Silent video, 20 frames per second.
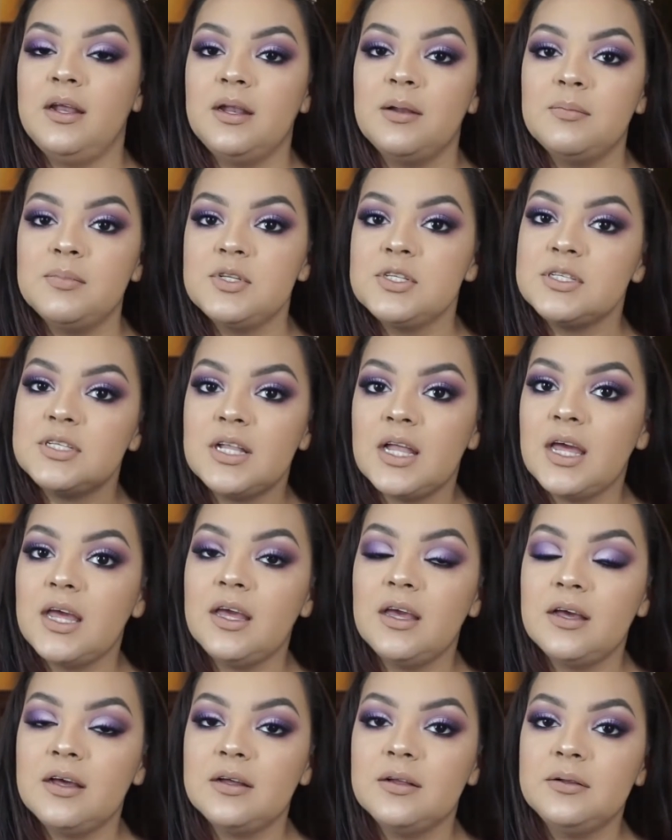I'm just
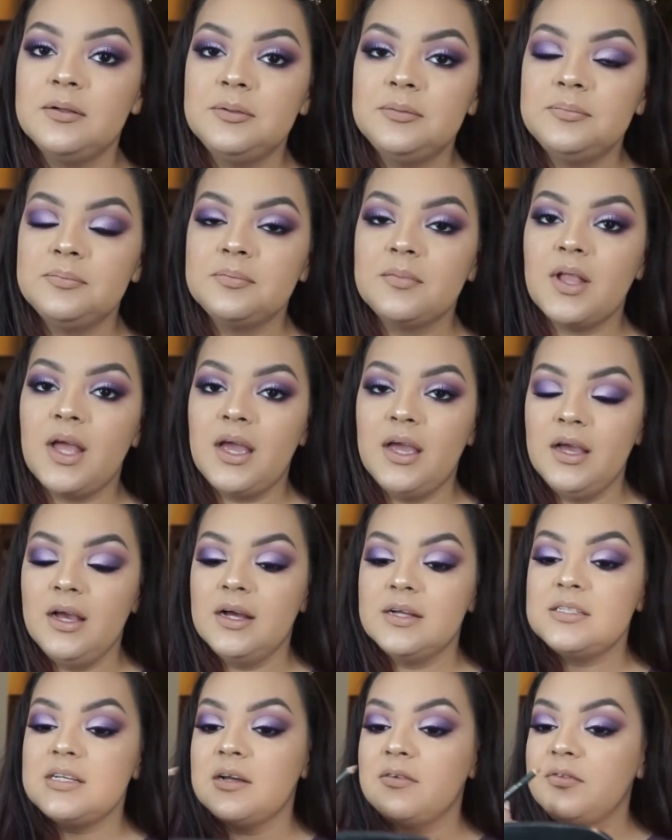like, I ain't
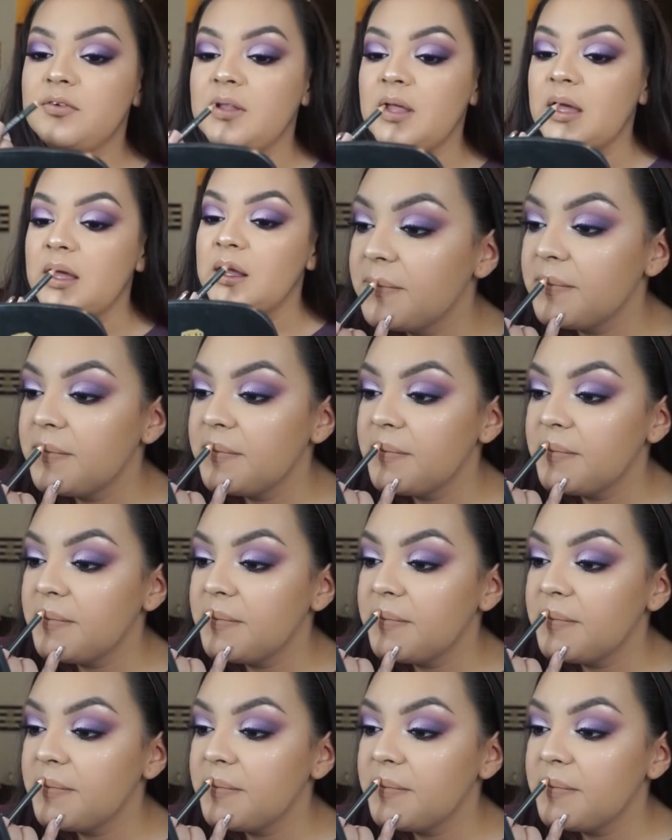got time for that.